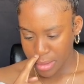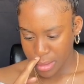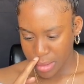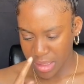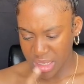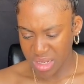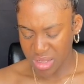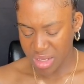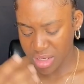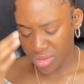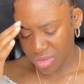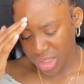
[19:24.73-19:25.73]
I have a lot
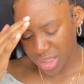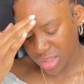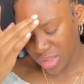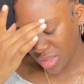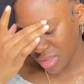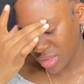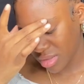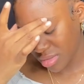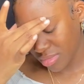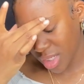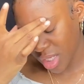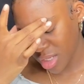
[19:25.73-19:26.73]
of questions.
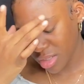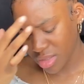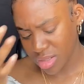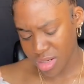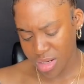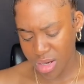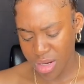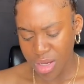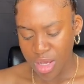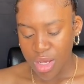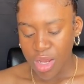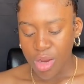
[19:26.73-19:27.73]
My head is starting to hurt.
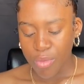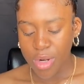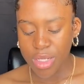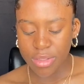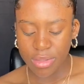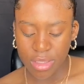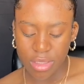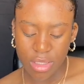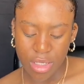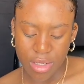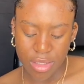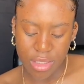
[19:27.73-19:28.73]
Where do you
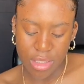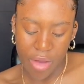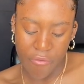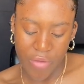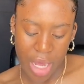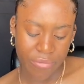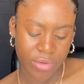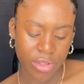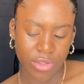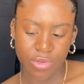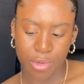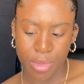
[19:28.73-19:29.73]
see yourself 5
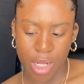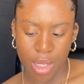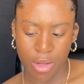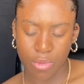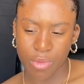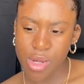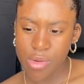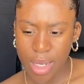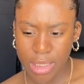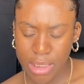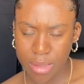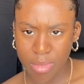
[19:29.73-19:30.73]
years from now? Where do I
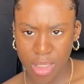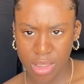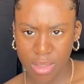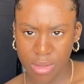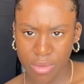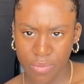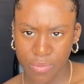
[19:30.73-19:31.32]
see myself?